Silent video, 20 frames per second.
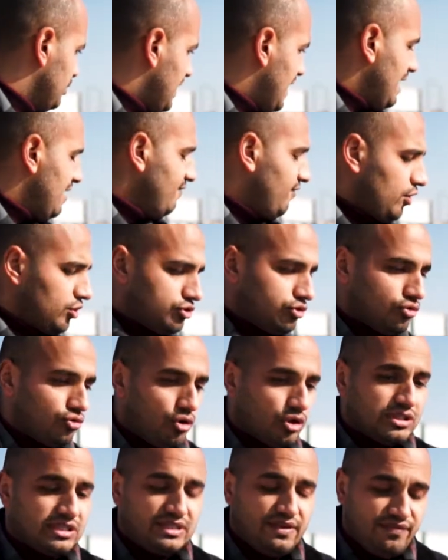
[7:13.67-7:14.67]
yeah, Vauxhall
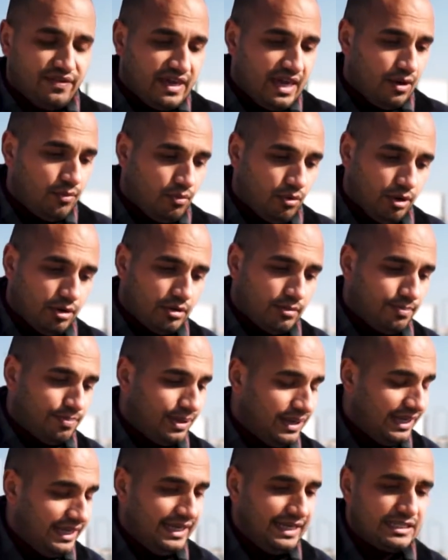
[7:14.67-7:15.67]
Corsas, if you're getting one,
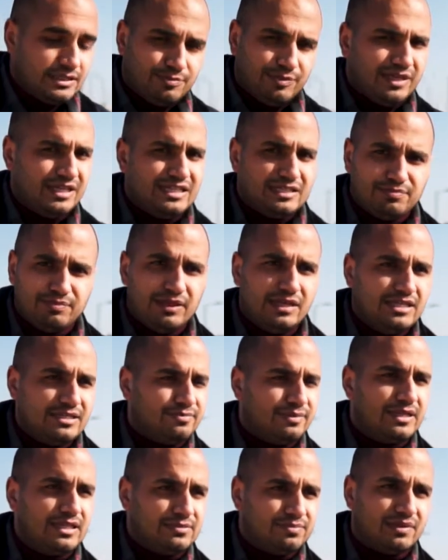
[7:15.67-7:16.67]
please, please, please,
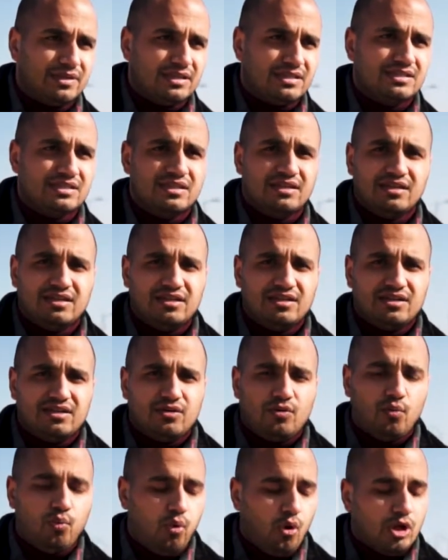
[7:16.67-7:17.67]
please, please,
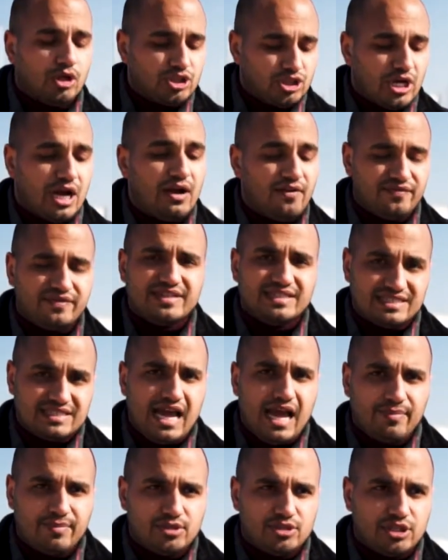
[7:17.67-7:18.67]
watch out for this
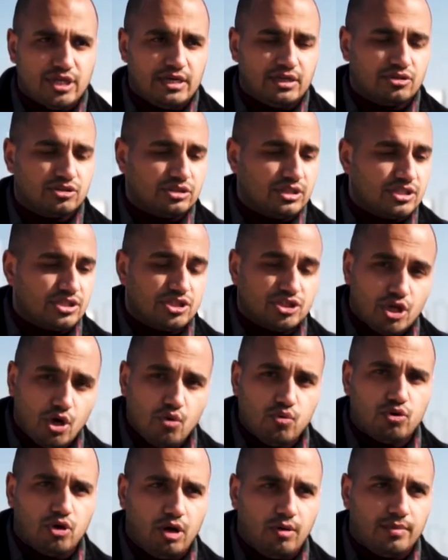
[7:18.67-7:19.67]
timing chain, because they're
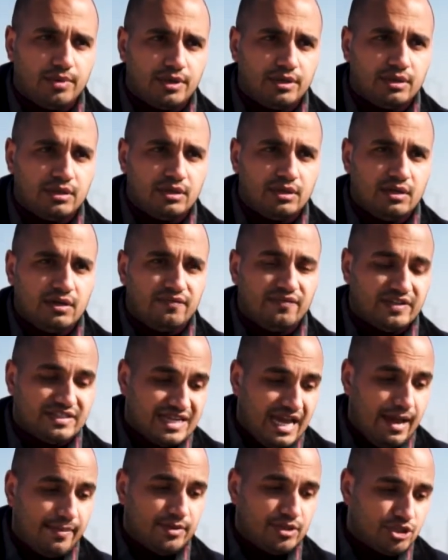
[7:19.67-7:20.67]
so common for
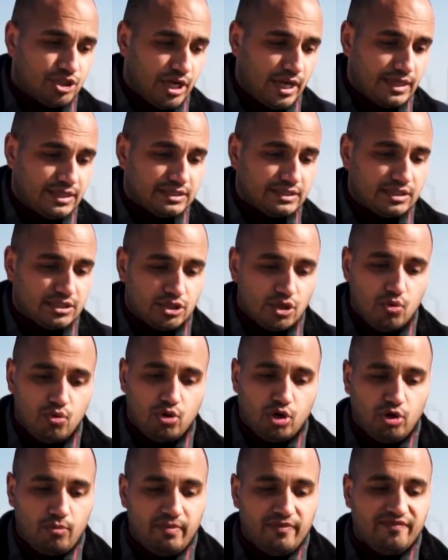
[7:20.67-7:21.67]
timing chains, they're so
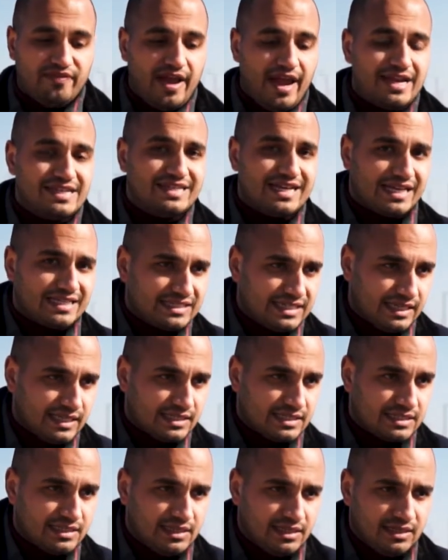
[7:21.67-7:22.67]
common for head
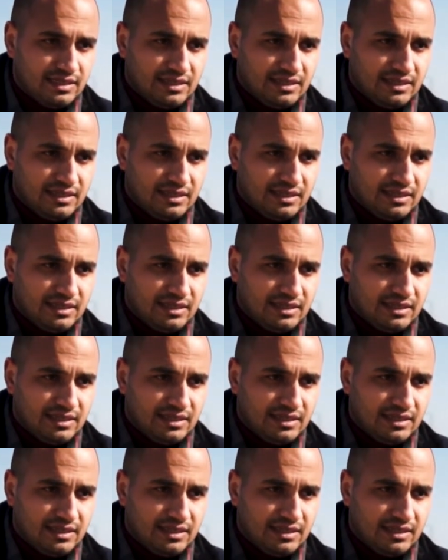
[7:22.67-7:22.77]
gaskets.